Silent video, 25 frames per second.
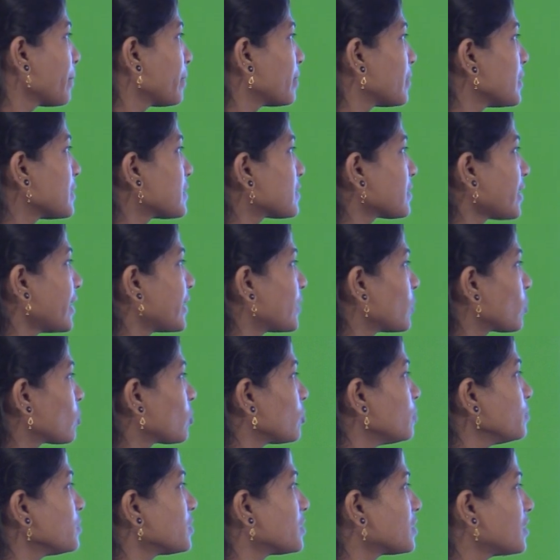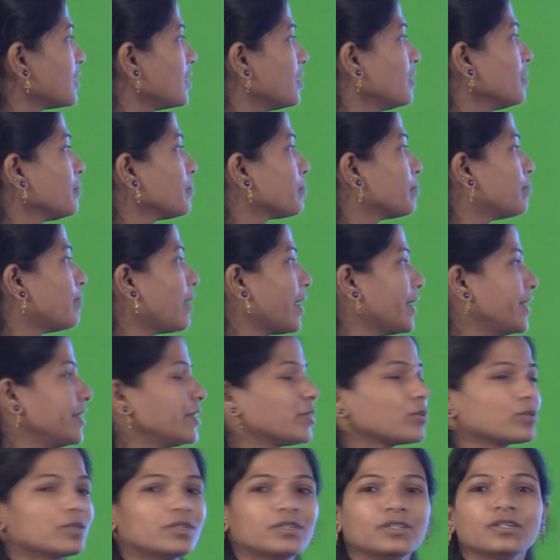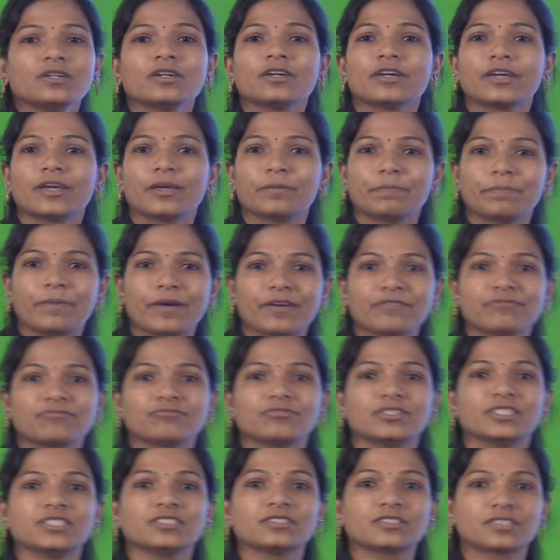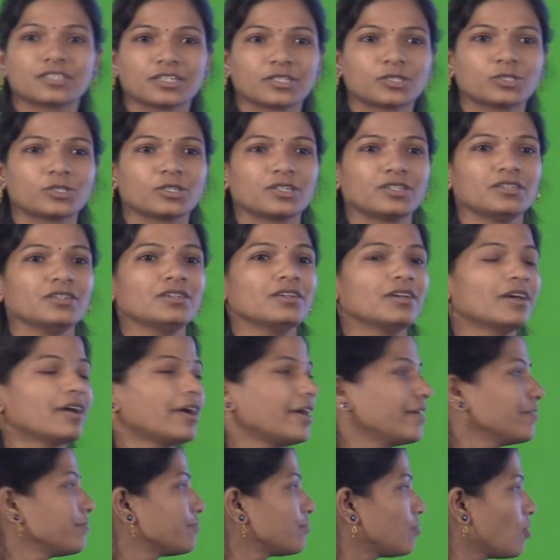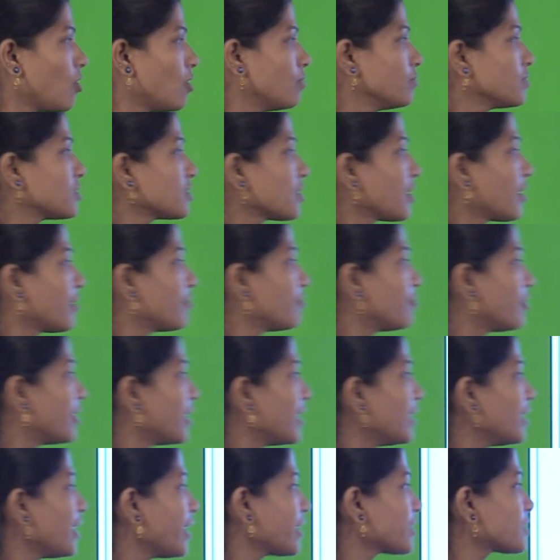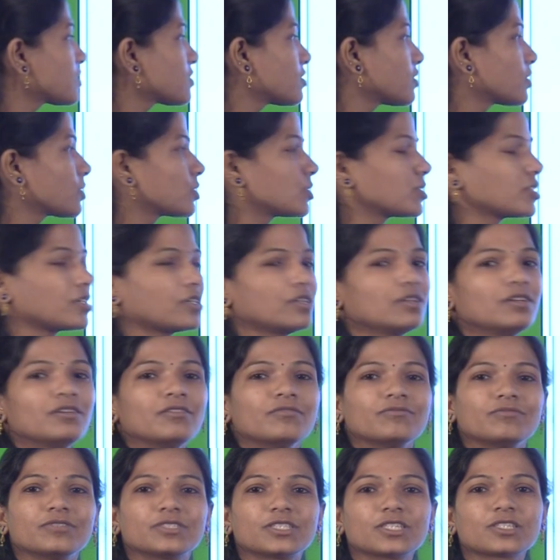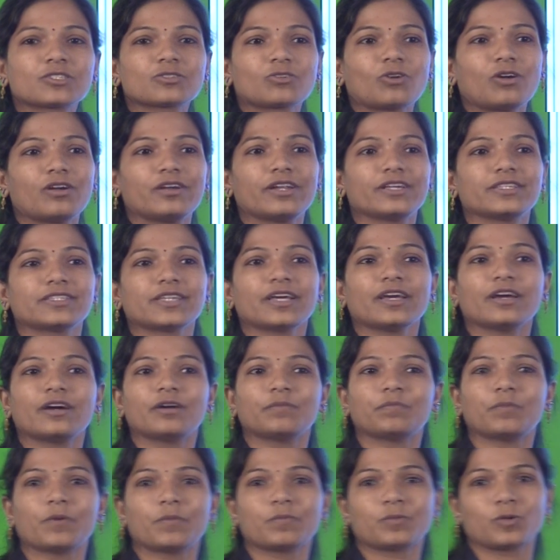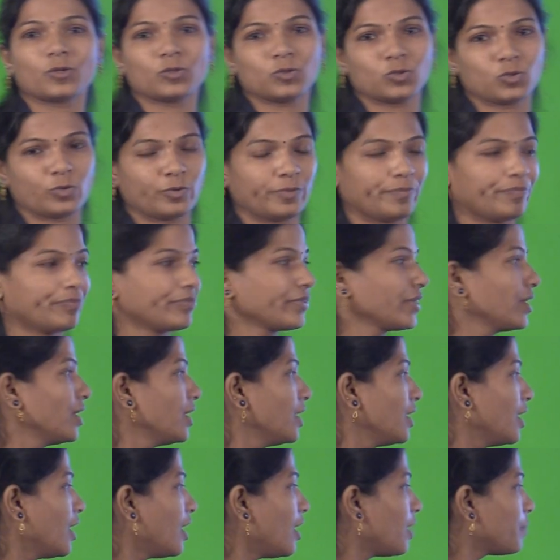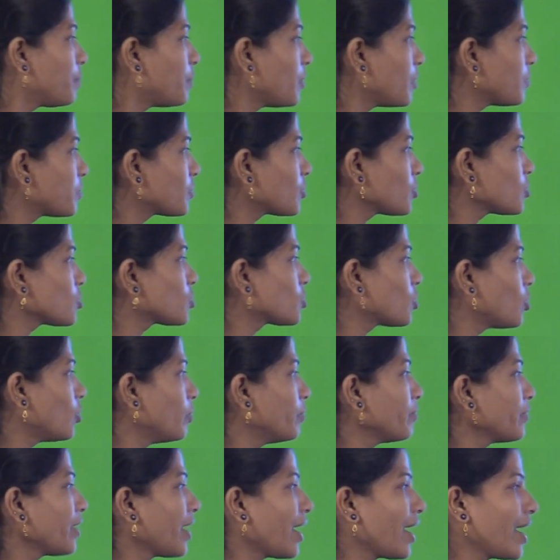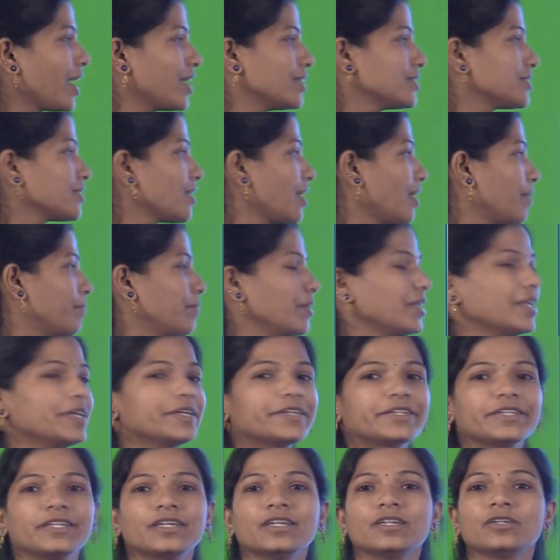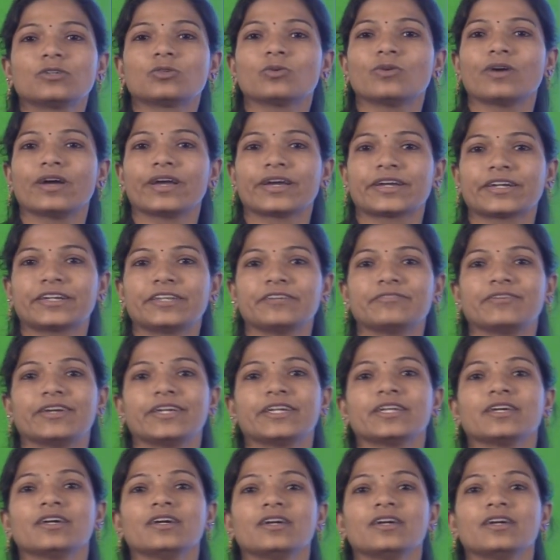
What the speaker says: This cytochrome C bind to the APAF1 structure and forms a wheel-like structure which is called as a apoptosome. Apoptosome has ability to activate